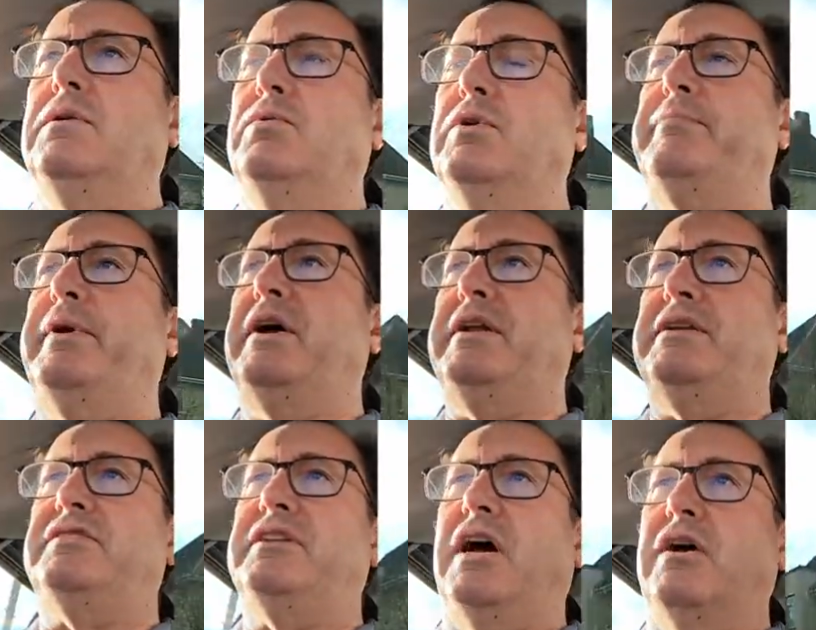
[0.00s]
wood burning
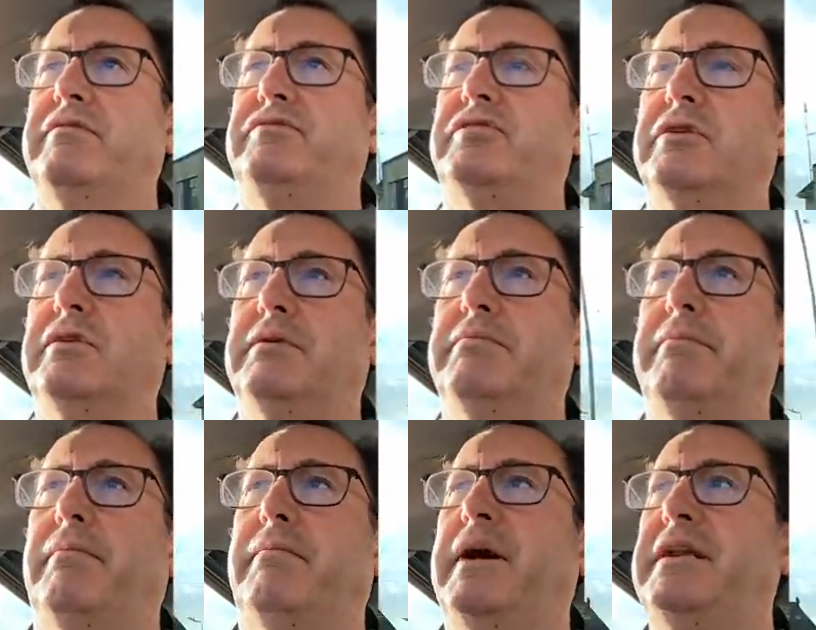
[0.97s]
stoves, who are
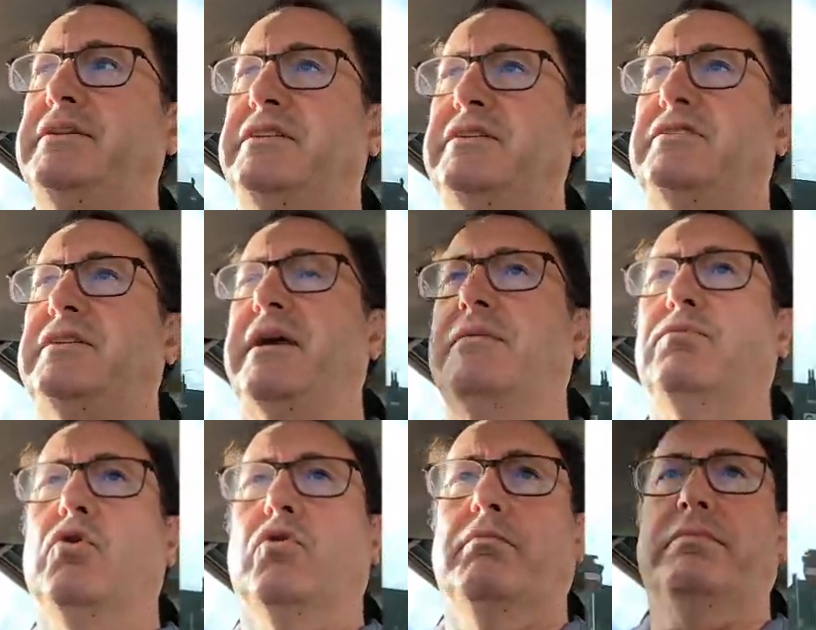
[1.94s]
managing to stay
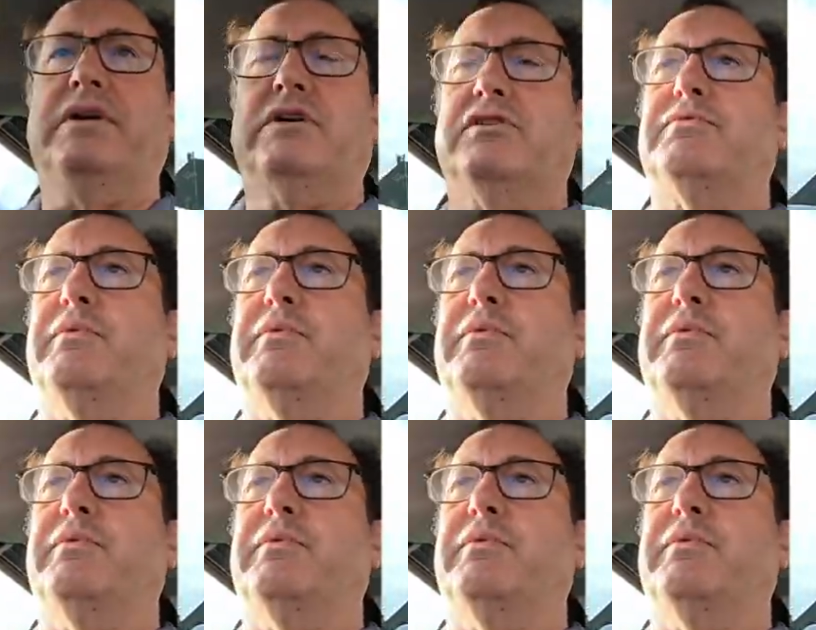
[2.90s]
warm because